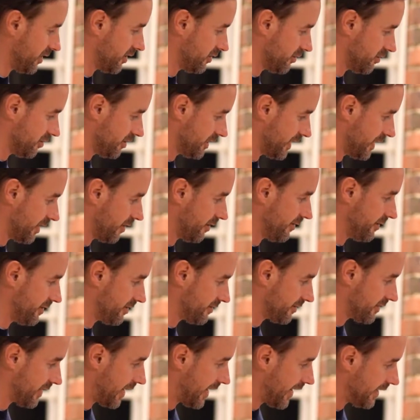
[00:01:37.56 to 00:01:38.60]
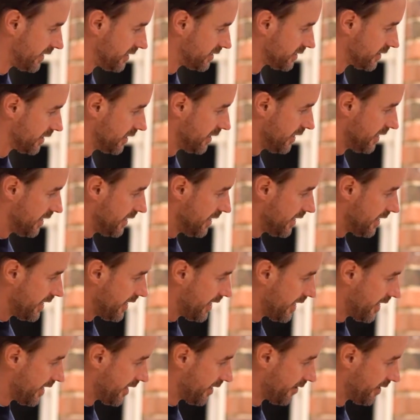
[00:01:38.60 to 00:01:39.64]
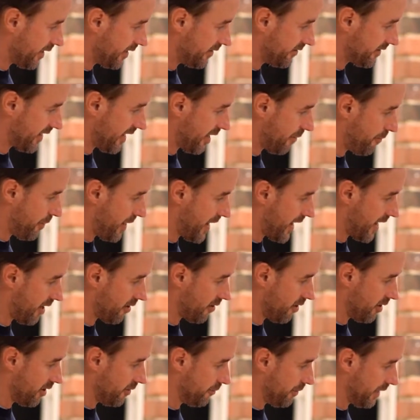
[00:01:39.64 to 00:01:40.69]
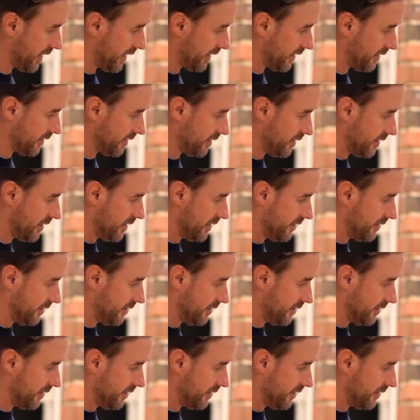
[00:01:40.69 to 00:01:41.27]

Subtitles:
can do that on this gauge. Here is our power on button.